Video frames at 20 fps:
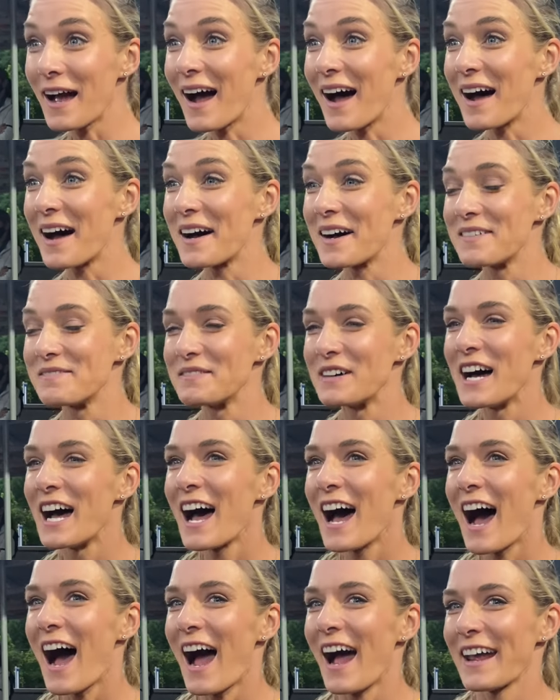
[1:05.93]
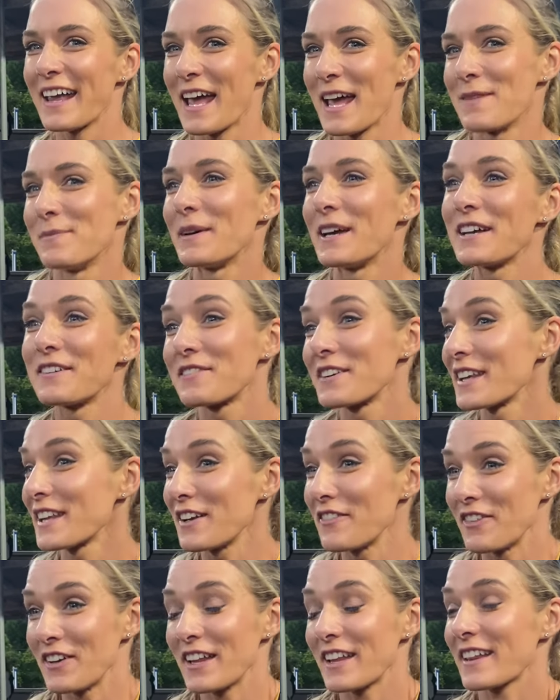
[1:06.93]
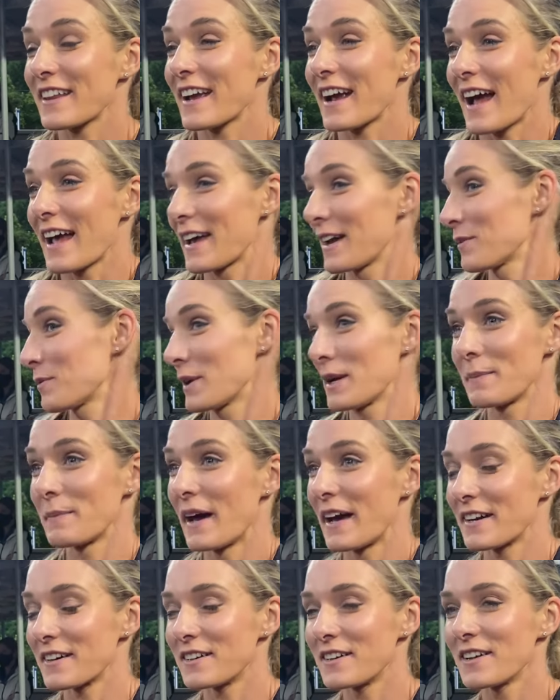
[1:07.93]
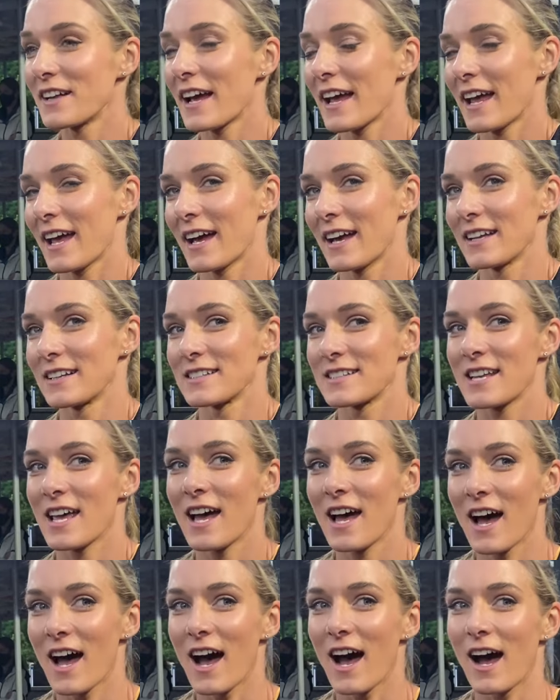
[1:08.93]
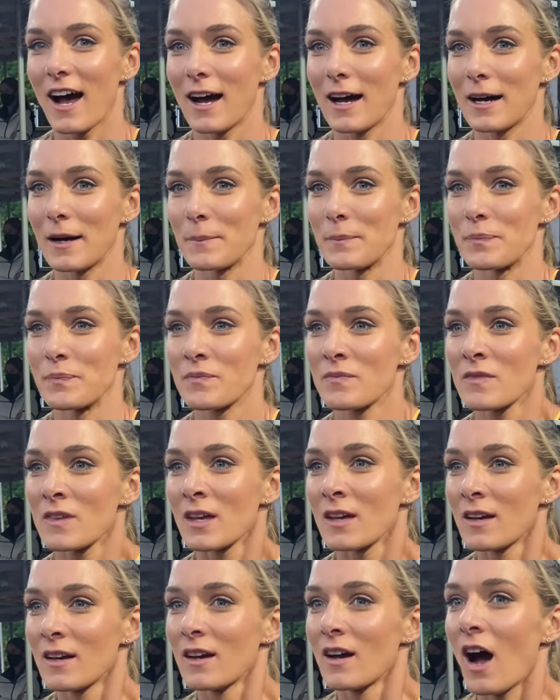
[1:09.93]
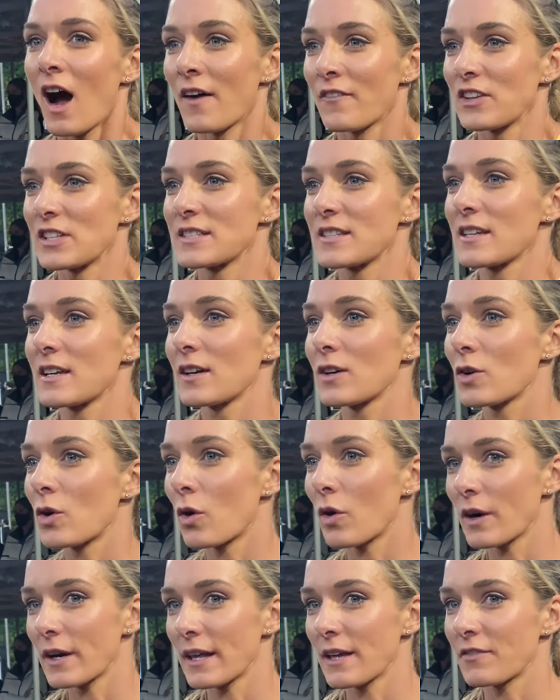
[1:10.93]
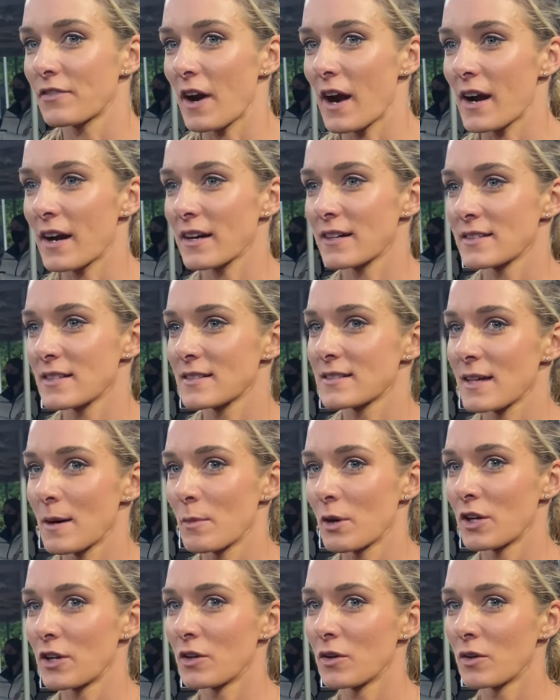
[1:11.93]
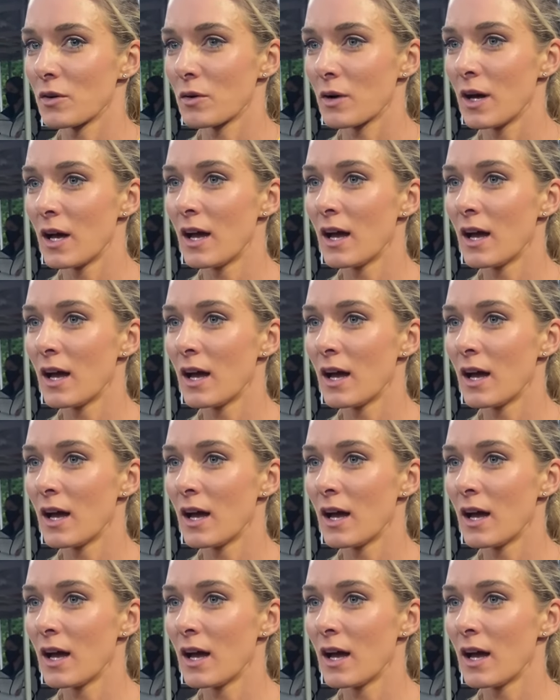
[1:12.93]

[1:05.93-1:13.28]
I came in really feeling like I could win a medal, and obviously Courtney Frericks is someone who